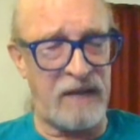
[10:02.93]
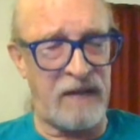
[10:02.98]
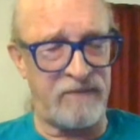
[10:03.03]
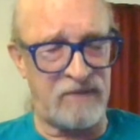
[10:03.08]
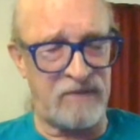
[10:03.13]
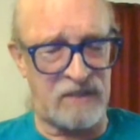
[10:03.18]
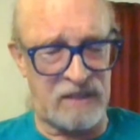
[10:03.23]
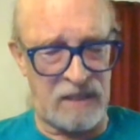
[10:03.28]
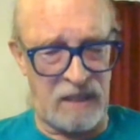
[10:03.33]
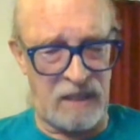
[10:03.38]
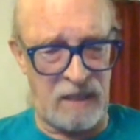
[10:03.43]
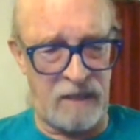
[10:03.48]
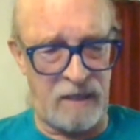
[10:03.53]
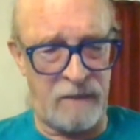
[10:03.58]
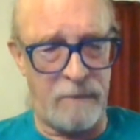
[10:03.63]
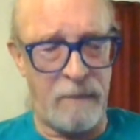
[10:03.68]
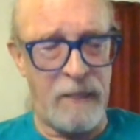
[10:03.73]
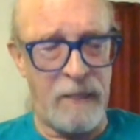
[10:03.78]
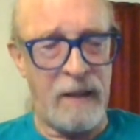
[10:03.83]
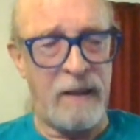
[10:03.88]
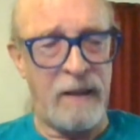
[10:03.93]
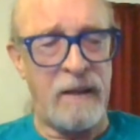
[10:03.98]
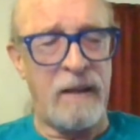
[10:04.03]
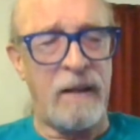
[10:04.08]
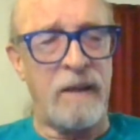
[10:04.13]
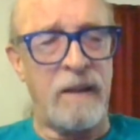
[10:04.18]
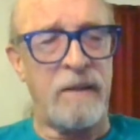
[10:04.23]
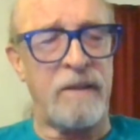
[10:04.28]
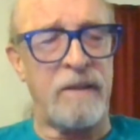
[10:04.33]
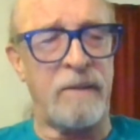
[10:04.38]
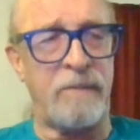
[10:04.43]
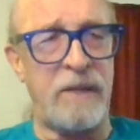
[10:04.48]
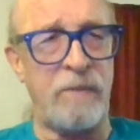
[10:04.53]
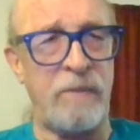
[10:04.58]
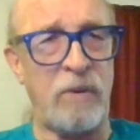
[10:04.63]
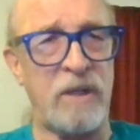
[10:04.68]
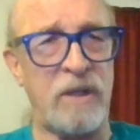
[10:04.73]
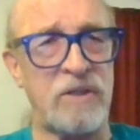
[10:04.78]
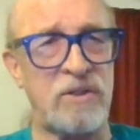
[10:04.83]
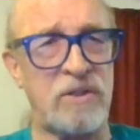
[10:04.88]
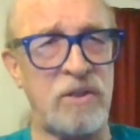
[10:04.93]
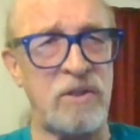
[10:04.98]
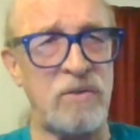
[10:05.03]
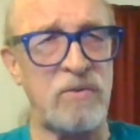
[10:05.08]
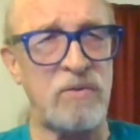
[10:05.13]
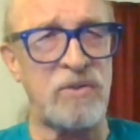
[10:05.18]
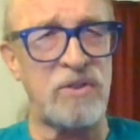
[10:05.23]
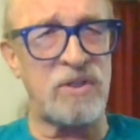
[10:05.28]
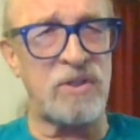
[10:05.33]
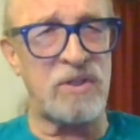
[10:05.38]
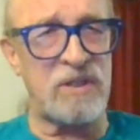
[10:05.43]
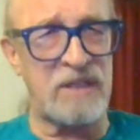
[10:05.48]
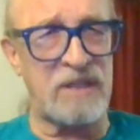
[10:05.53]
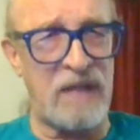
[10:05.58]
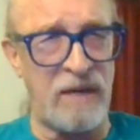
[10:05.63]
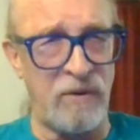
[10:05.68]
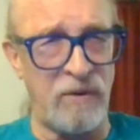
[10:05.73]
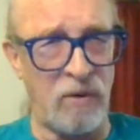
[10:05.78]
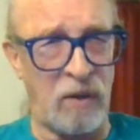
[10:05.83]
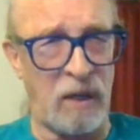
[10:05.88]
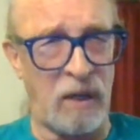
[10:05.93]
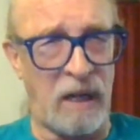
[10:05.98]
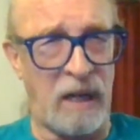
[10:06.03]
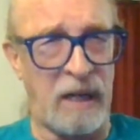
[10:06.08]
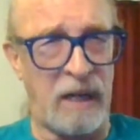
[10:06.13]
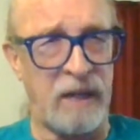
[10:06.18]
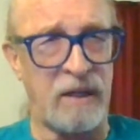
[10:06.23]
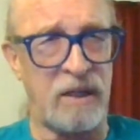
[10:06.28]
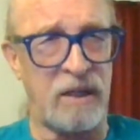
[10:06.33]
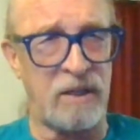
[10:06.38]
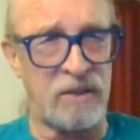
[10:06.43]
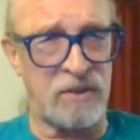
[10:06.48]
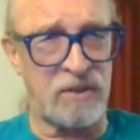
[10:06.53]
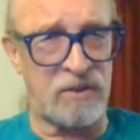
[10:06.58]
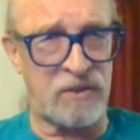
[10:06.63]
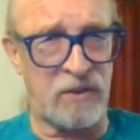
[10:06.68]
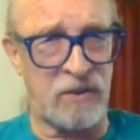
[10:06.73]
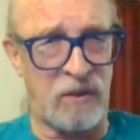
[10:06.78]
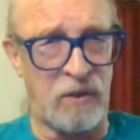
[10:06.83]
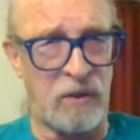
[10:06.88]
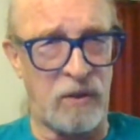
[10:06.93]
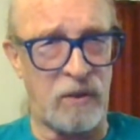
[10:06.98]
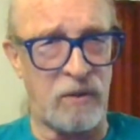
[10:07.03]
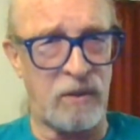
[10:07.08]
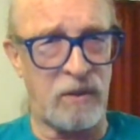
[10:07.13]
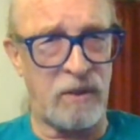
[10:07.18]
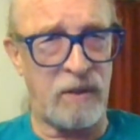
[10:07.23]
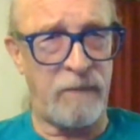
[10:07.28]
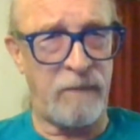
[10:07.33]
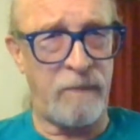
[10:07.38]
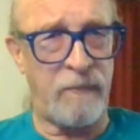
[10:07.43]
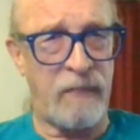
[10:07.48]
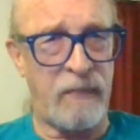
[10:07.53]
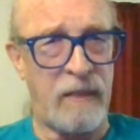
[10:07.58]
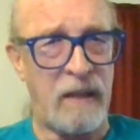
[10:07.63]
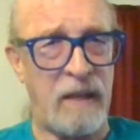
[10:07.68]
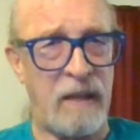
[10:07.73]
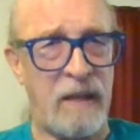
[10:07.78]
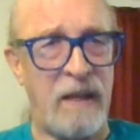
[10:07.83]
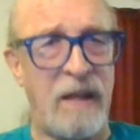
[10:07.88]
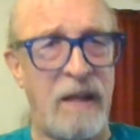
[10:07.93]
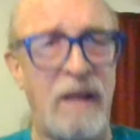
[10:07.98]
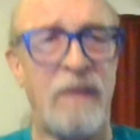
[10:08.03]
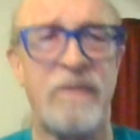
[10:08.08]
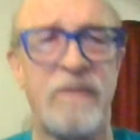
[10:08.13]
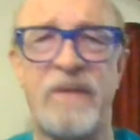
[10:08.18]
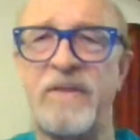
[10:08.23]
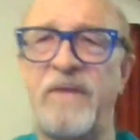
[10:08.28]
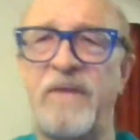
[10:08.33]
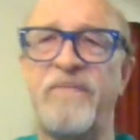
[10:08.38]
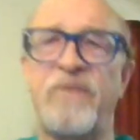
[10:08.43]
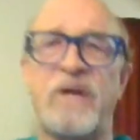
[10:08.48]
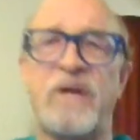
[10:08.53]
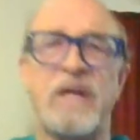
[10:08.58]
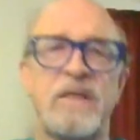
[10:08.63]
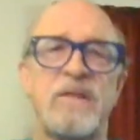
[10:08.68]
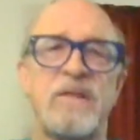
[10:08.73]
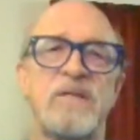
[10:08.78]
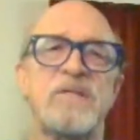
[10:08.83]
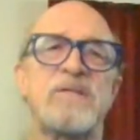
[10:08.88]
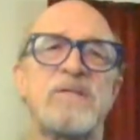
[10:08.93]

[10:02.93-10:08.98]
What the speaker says: have seen that people get so centerline concerned that they forget the